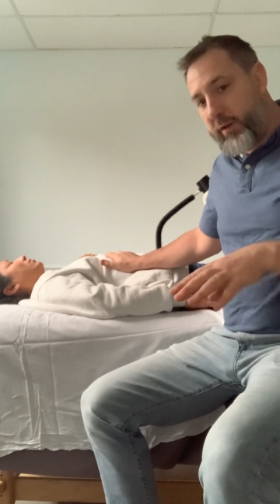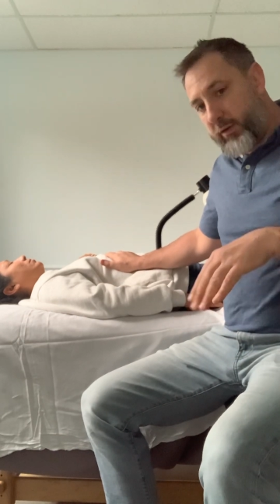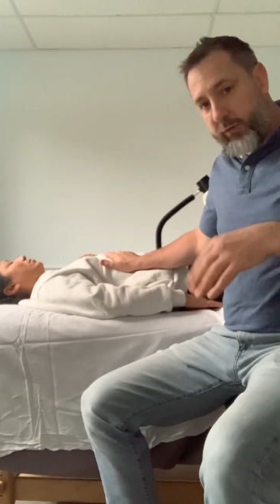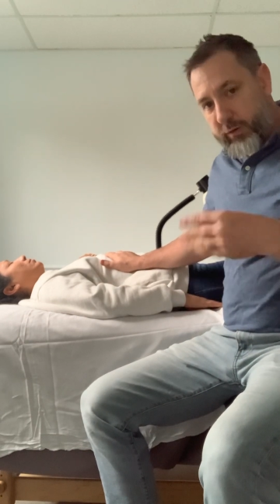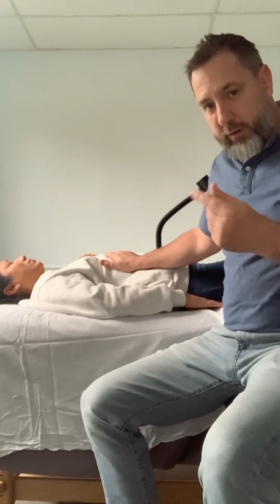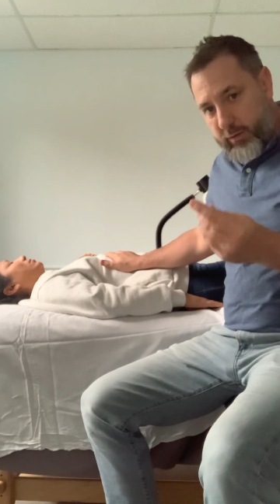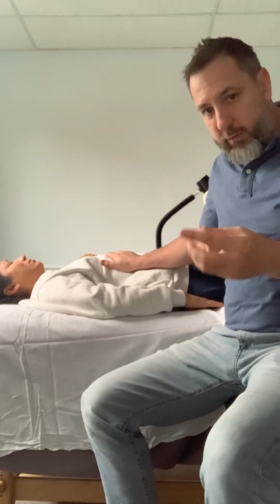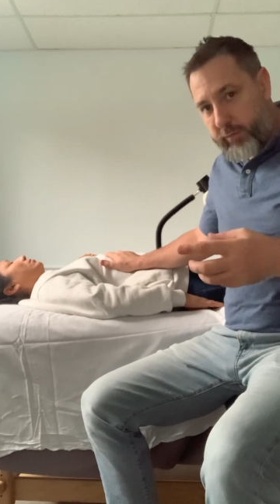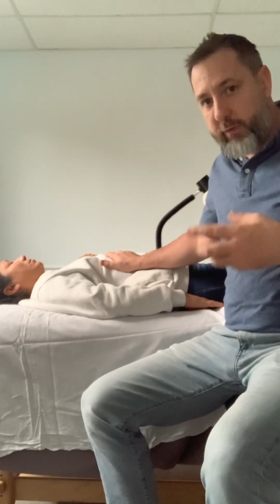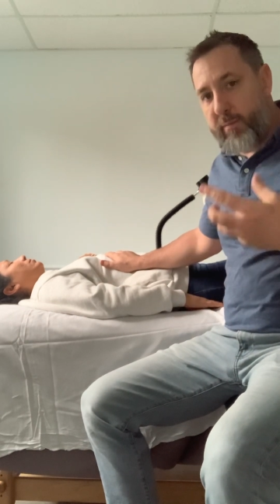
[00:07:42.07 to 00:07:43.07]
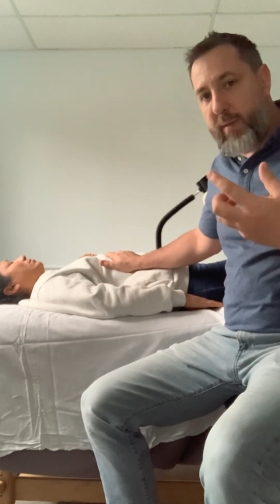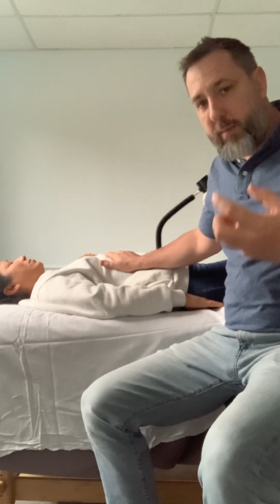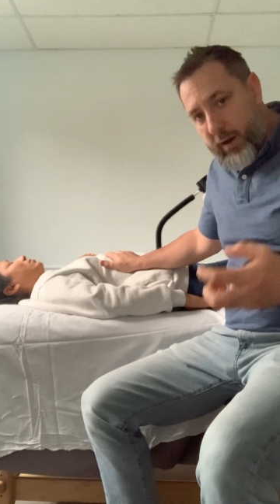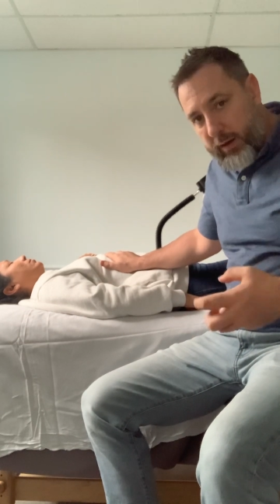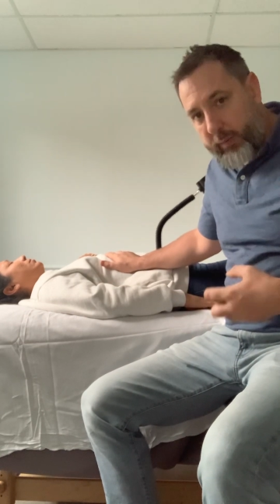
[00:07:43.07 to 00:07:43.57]
It'll start to go through its
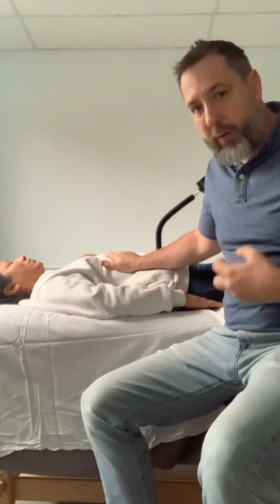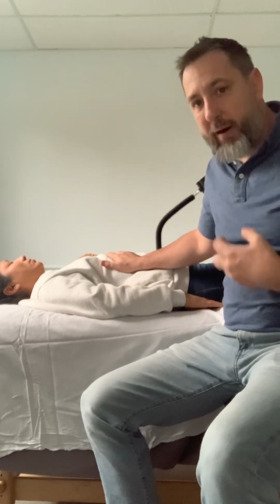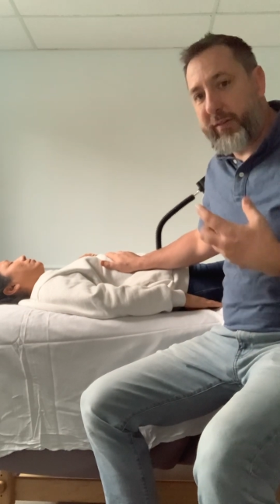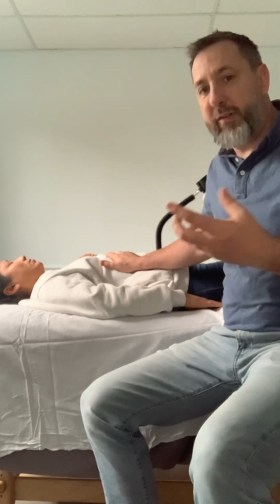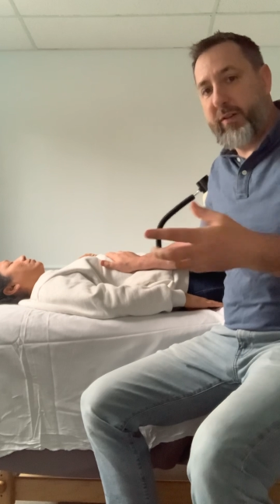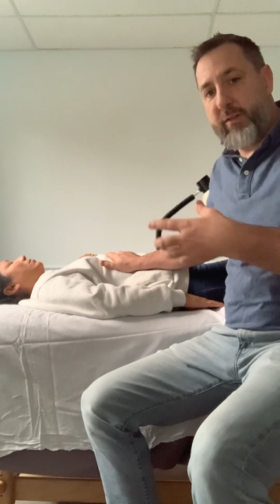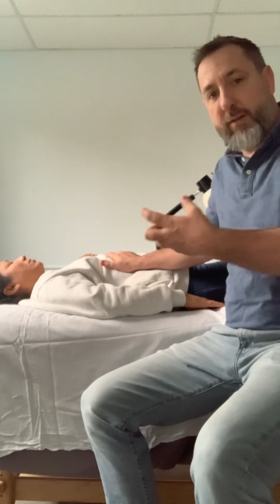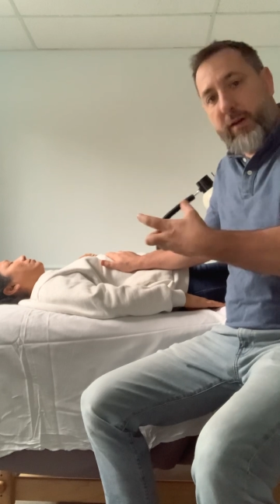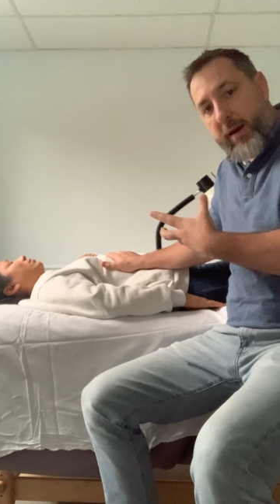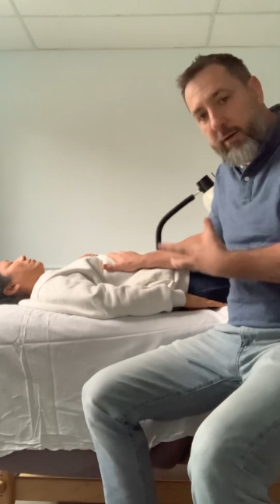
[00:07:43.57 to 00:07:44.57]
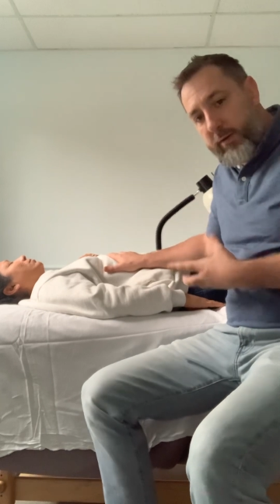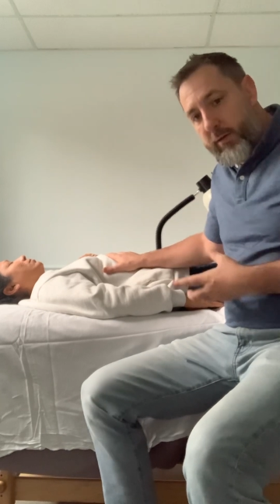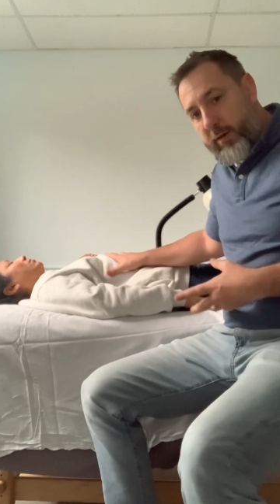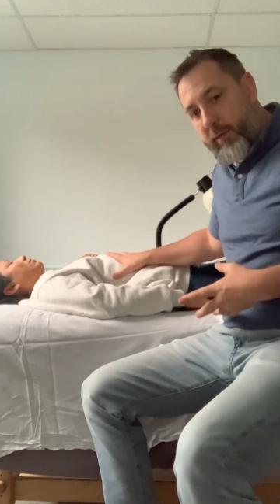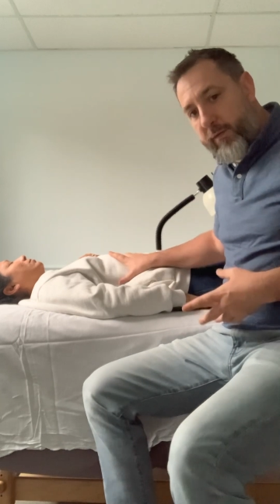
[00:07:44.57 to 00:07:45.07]
metabolic processes, and you
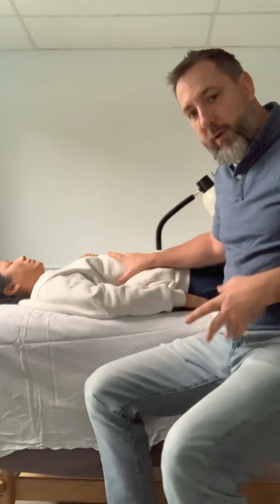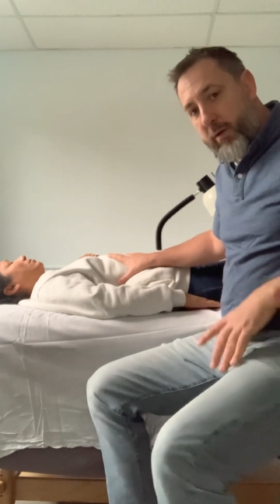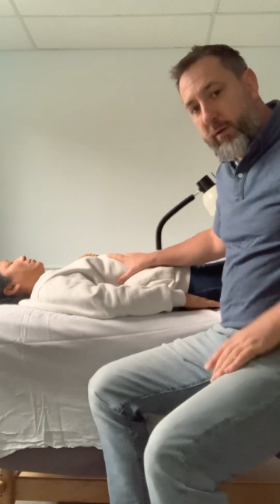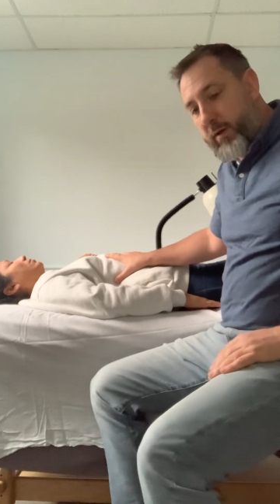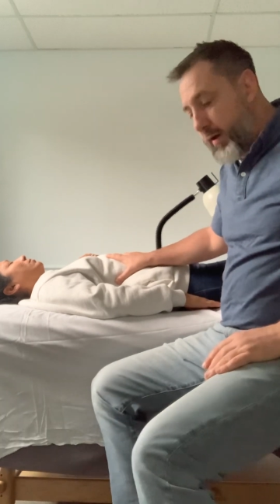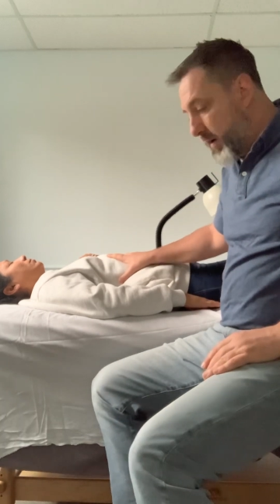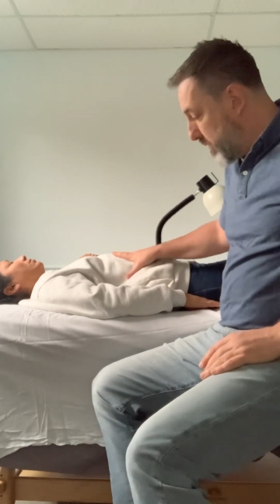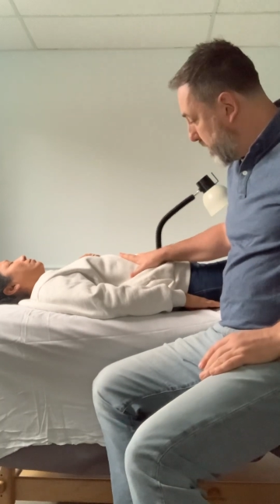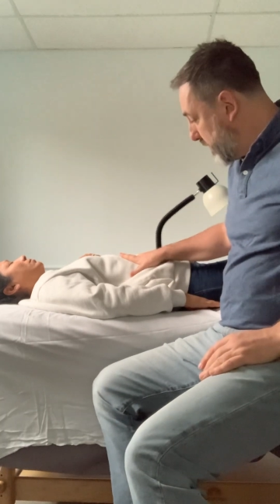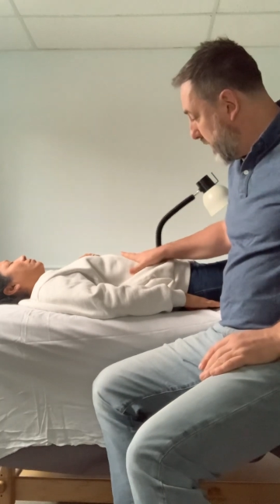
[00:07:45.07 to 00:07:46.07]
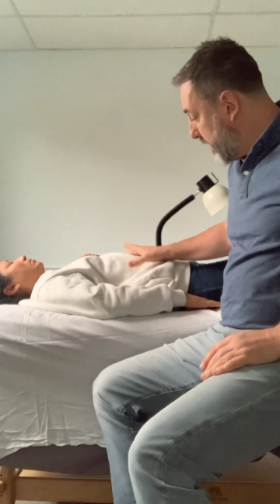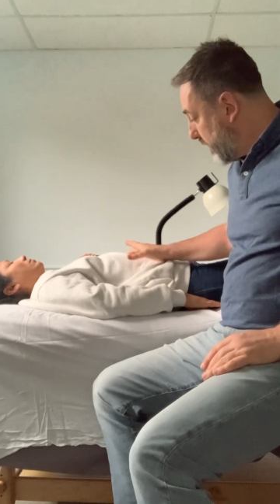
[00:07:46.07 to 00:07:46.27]
can feel release.